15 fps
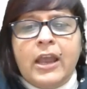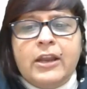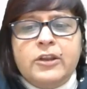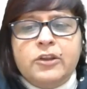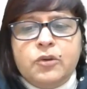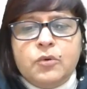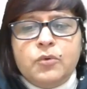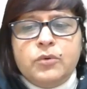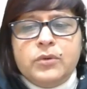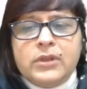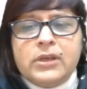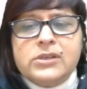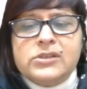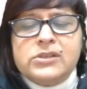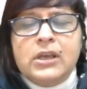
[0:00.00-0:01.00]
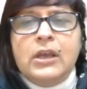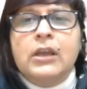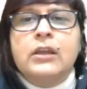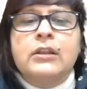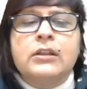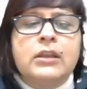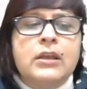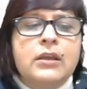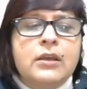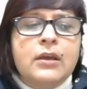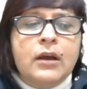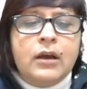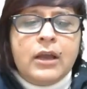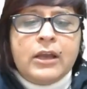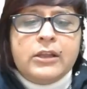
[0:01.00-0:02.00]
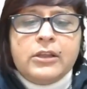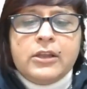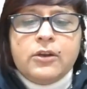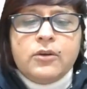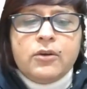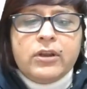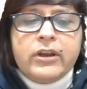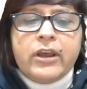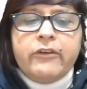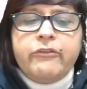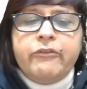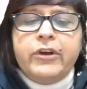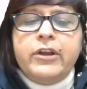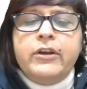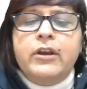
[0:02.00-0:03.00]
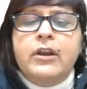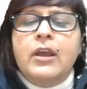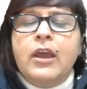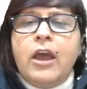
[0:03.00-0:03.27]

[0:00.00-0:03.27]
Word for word: and through this the ethnographer